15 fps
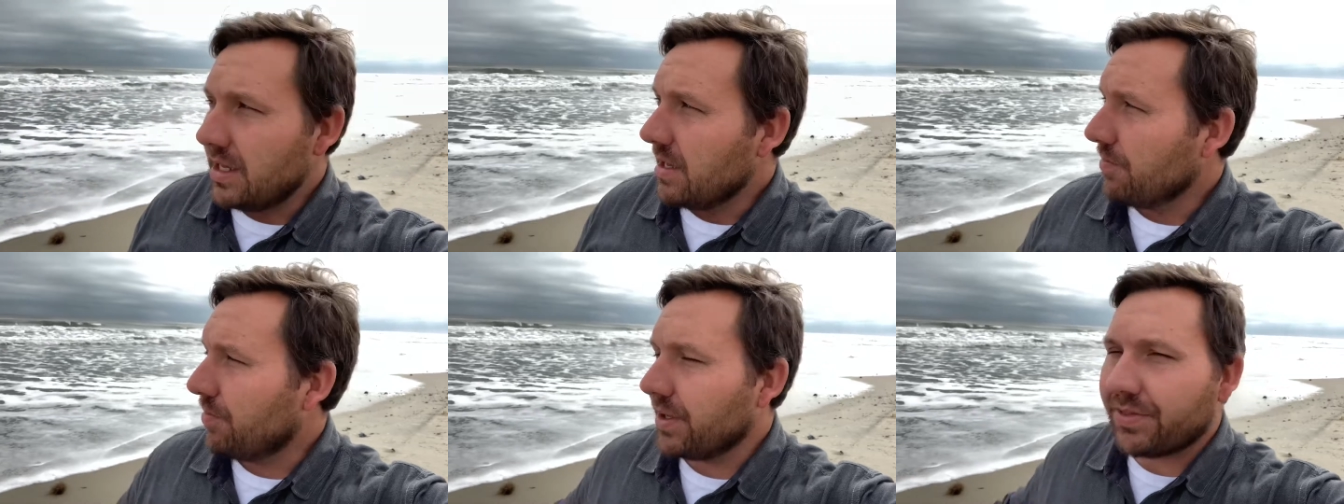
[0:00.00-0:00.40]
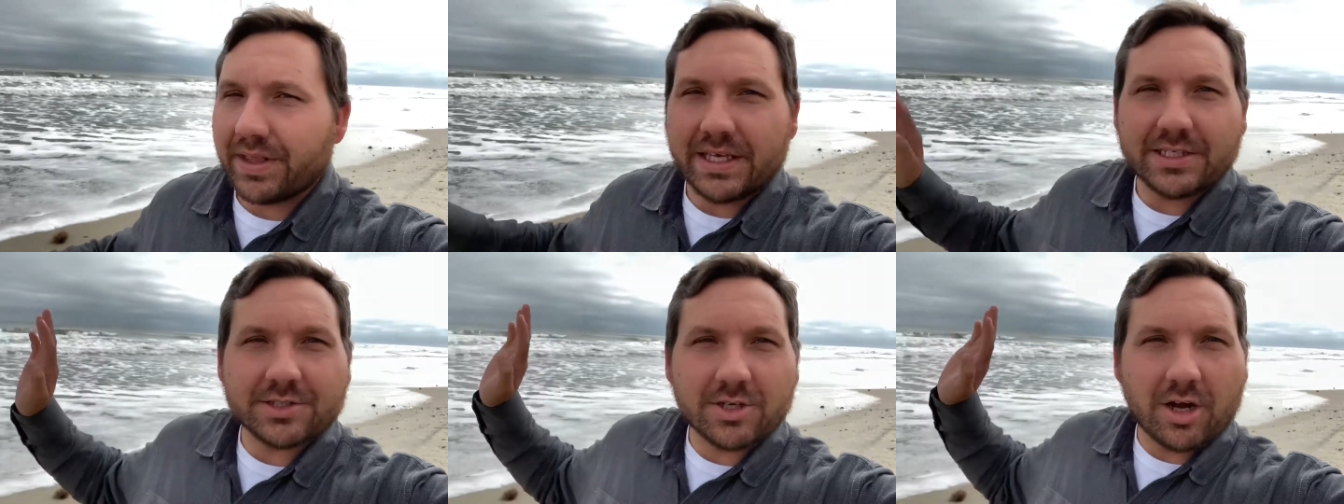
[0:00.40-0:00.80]
but
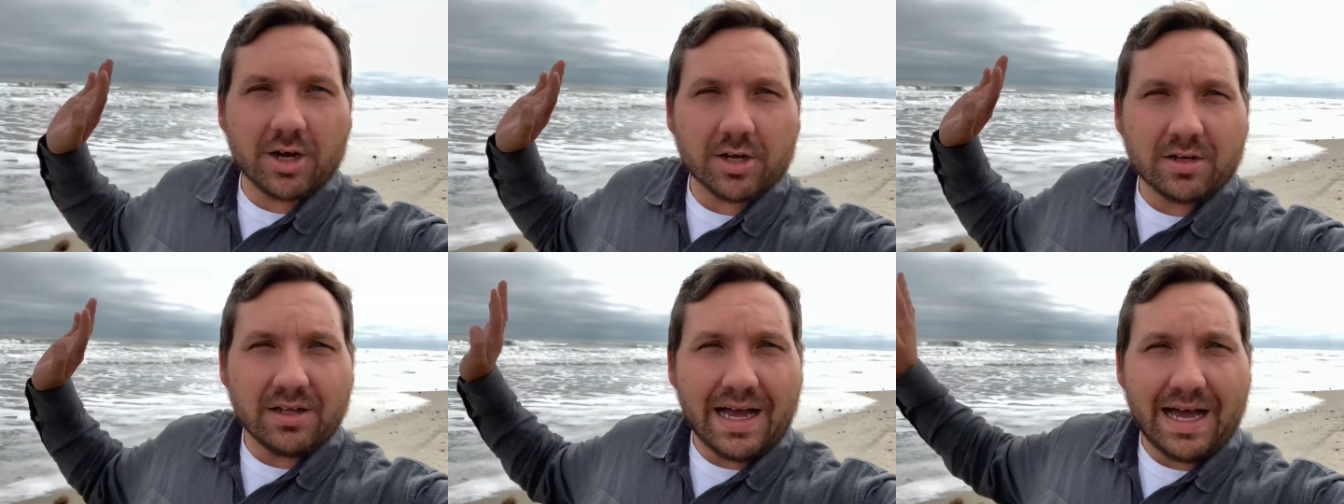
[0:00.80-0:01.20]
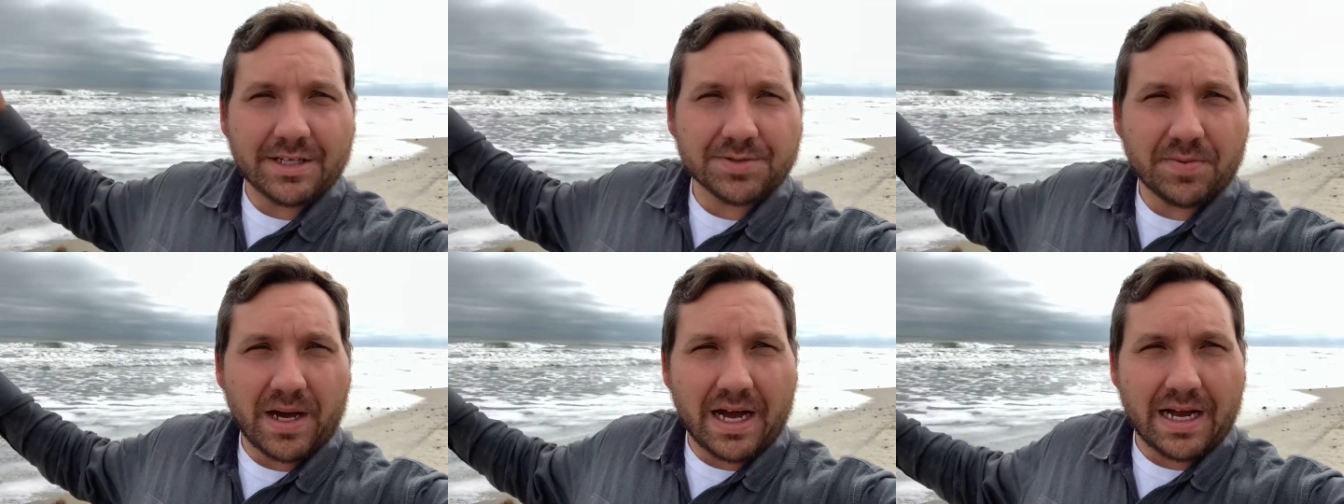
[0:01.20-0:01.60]
these dark
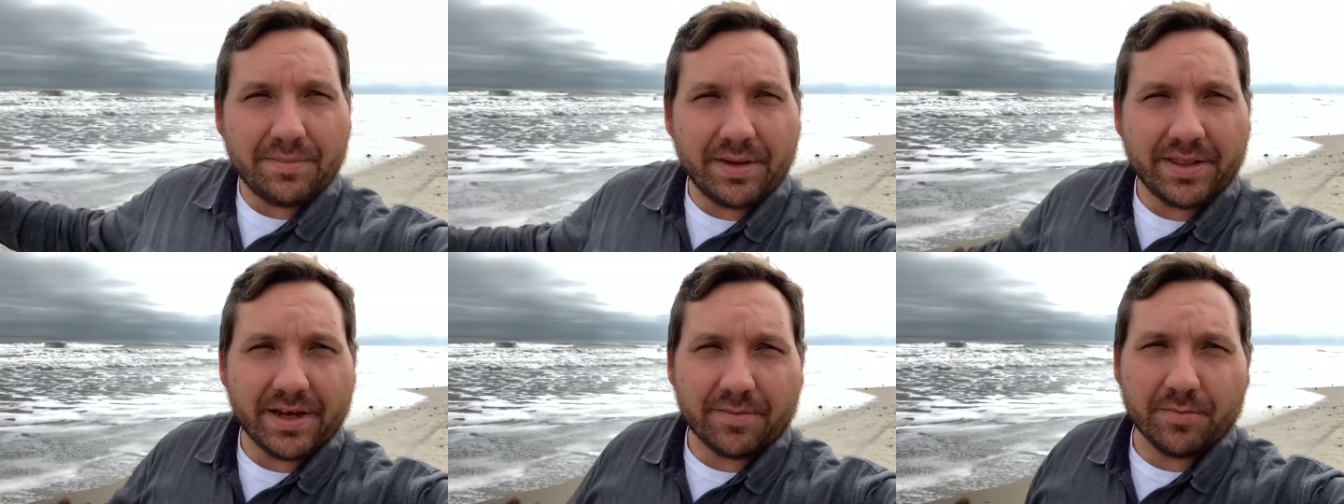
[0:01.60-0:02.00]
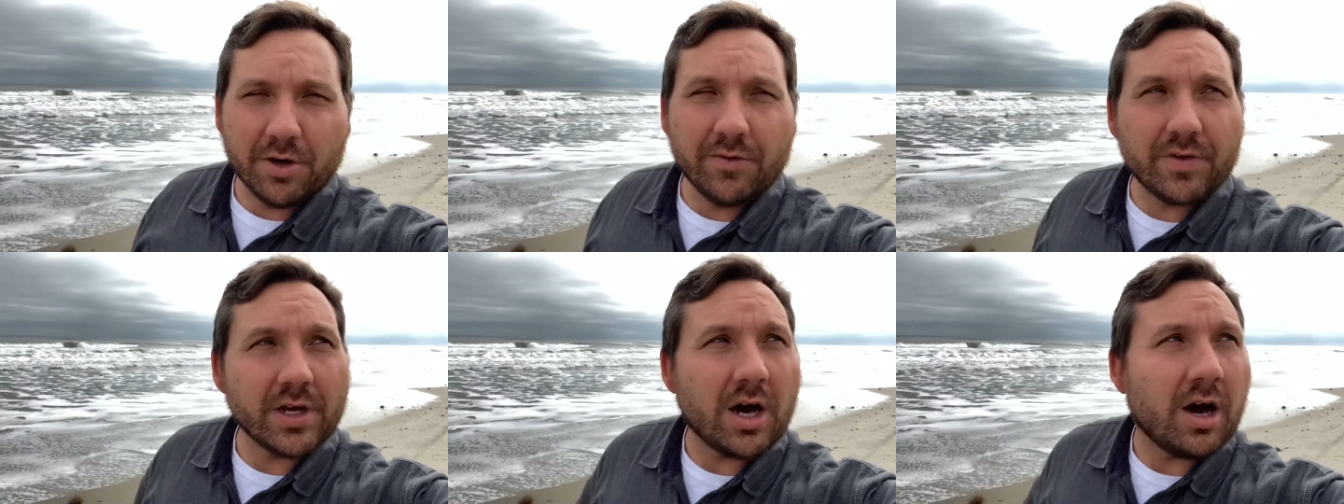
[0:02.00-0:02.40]
clouds behind me, they're
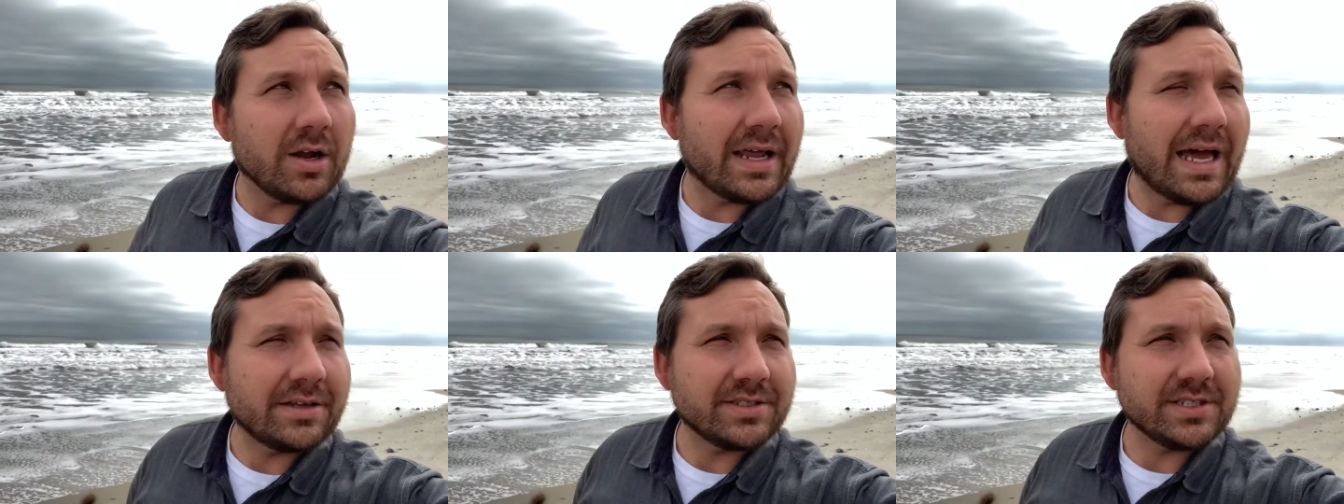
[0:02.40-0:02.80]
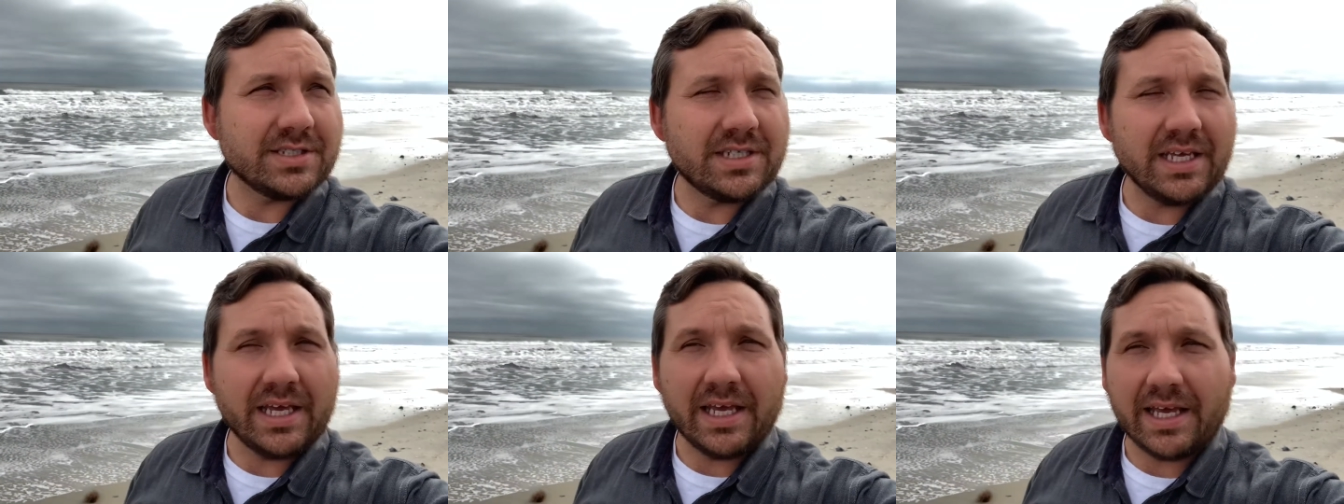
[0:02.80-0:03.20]
moving on out to
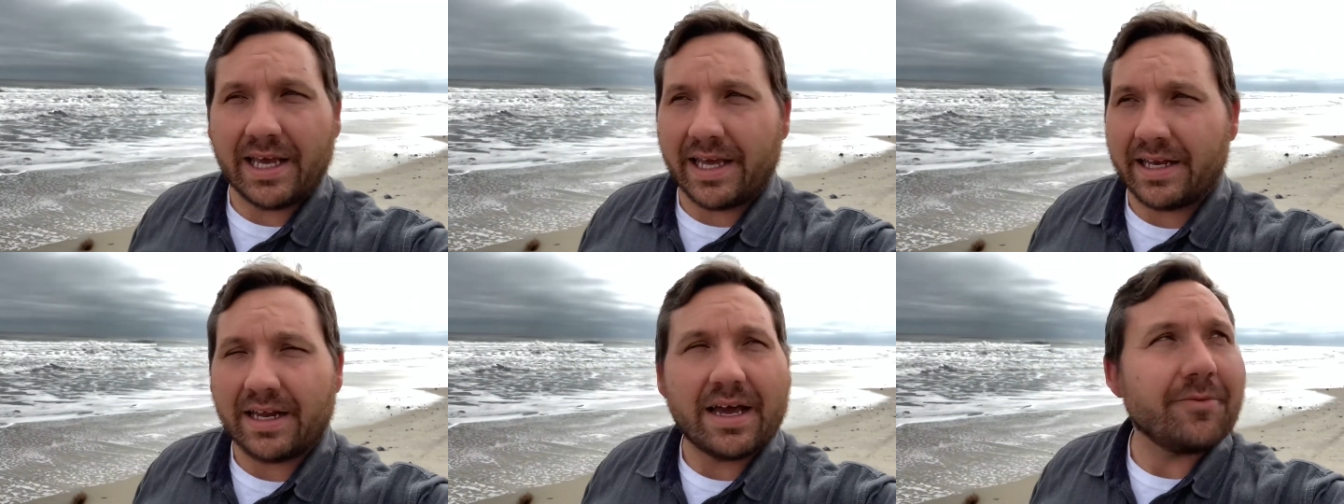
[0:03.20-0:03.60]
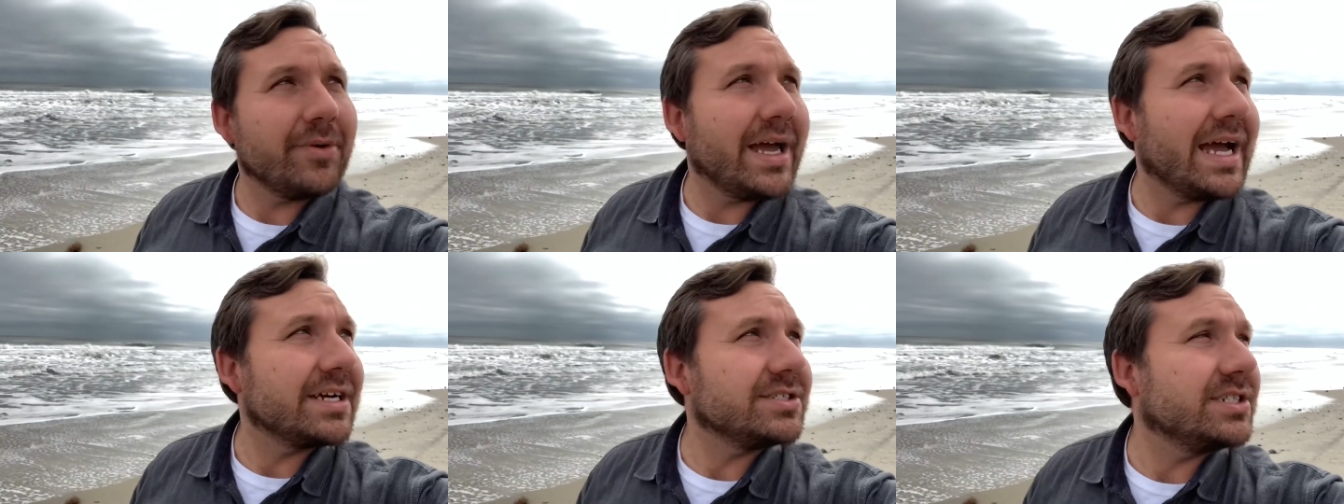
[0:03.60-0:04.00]
sea, and we
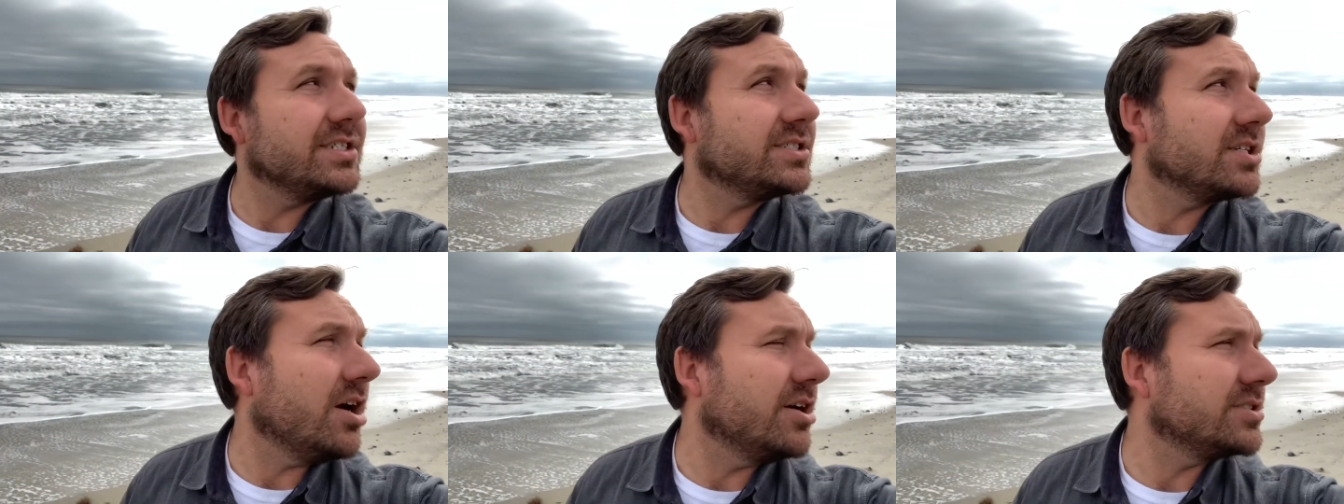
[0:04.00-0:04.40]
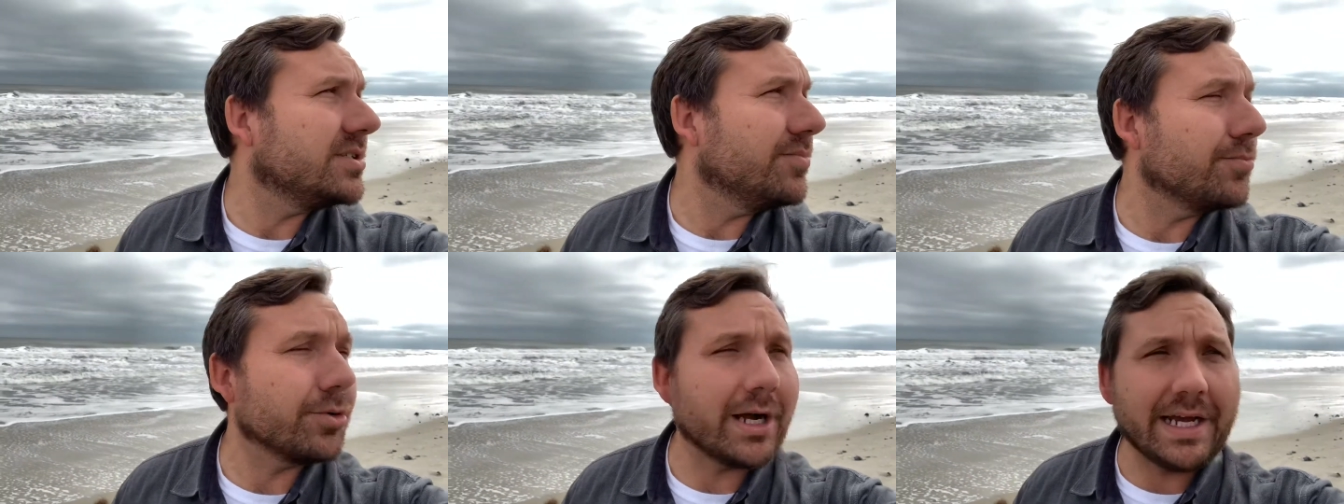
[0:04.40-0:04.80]
actually saw
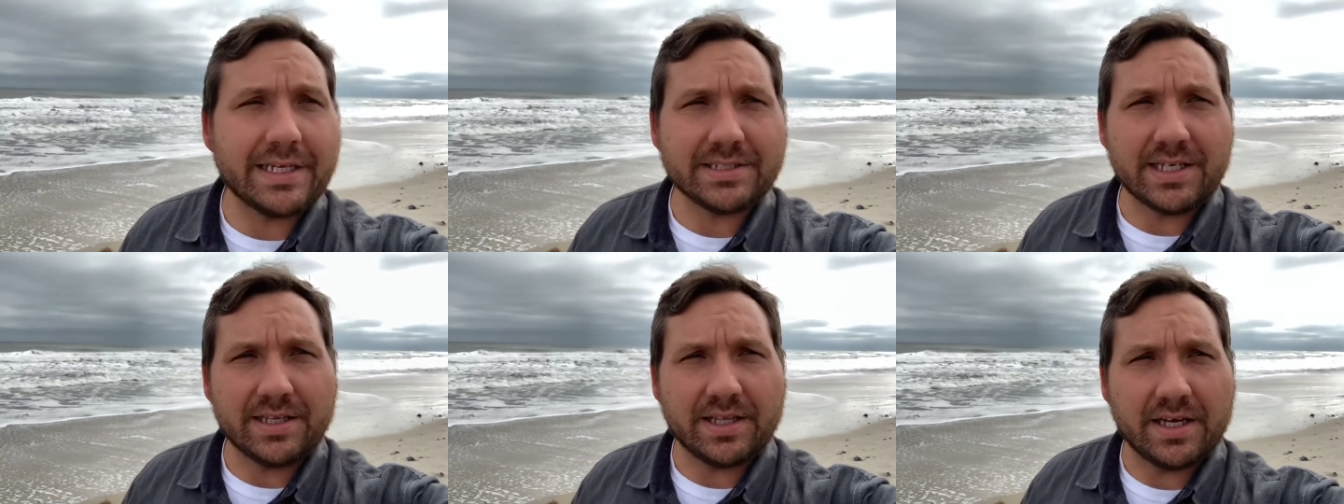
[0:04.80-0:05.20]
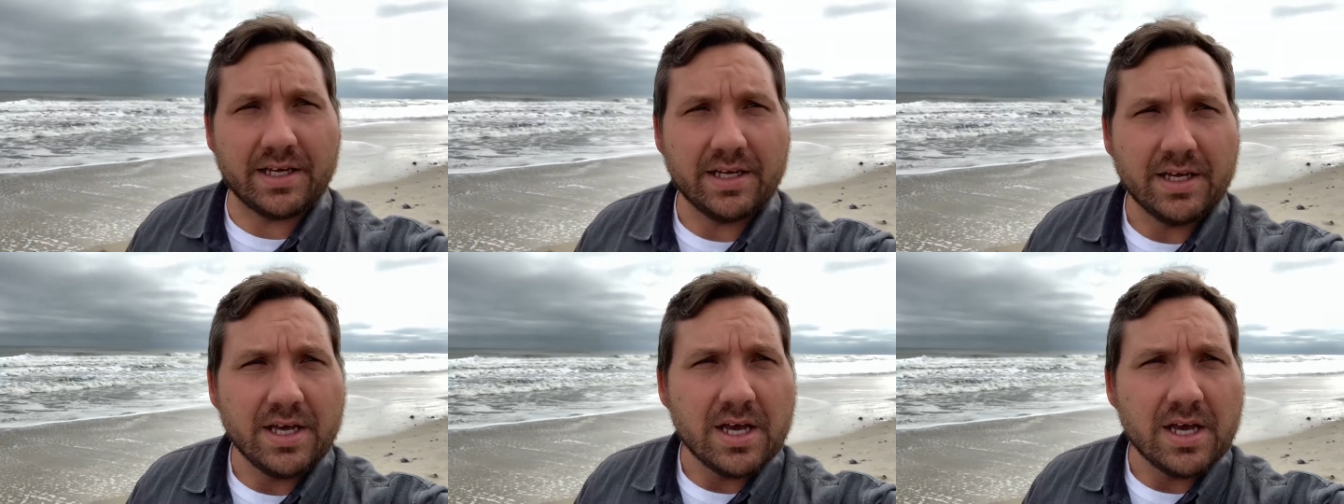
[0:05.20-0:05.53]
some breaks in the